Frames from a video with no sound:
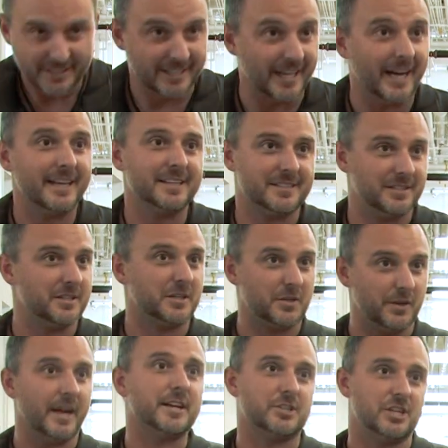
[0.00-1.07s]
got it to the
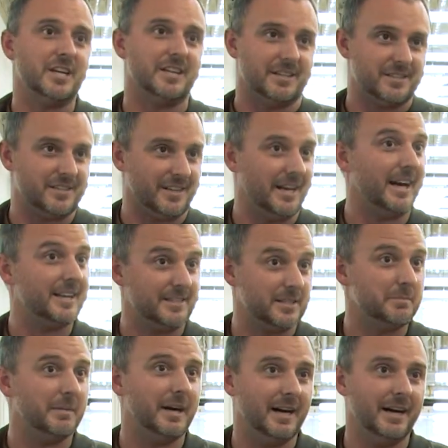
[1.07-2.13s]
correct genus. It got it
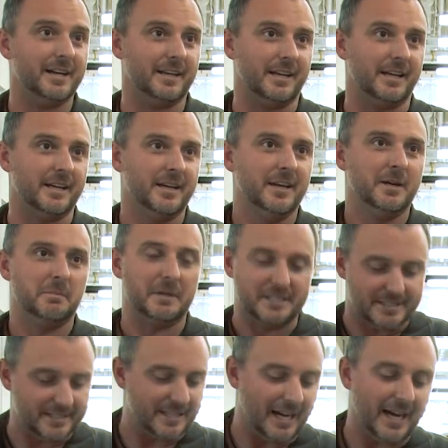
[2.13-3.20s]
to mahogany,
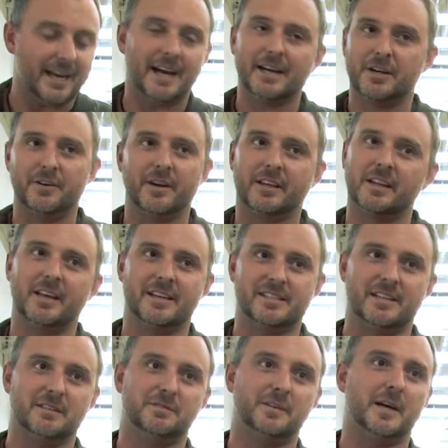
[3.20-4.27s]
but did not correctly
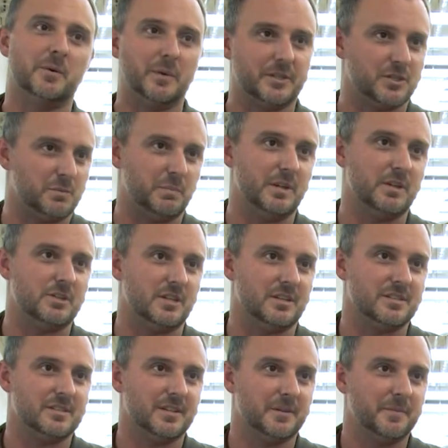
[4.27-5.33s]
identify which
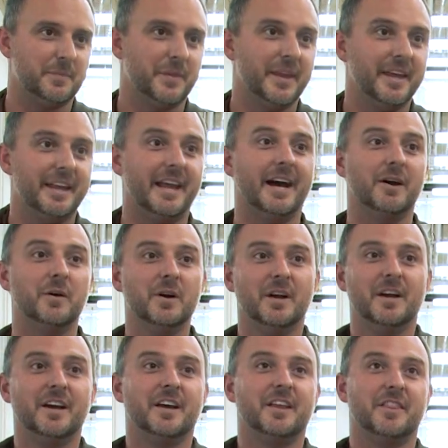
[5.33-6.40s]
species. Now,
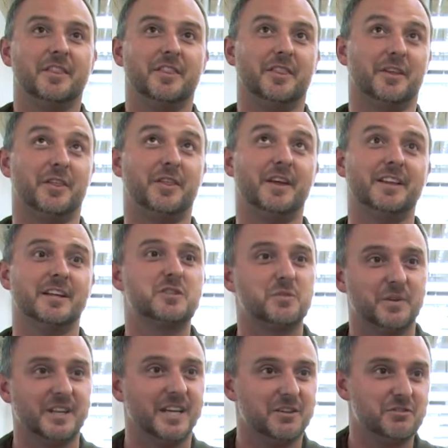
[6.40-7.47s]
the thing that's
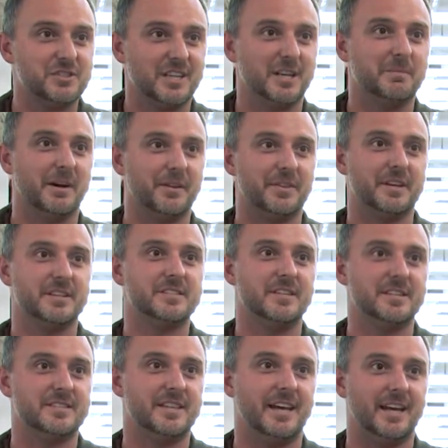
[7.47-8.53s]
really interesting about this
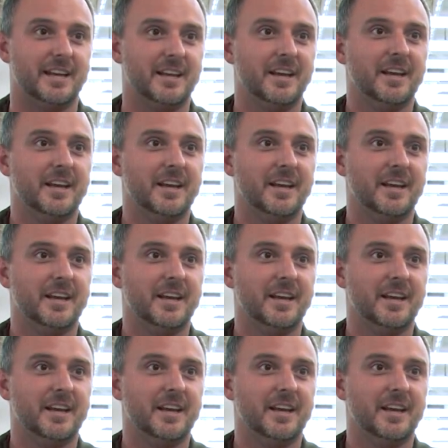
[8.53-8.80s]
is that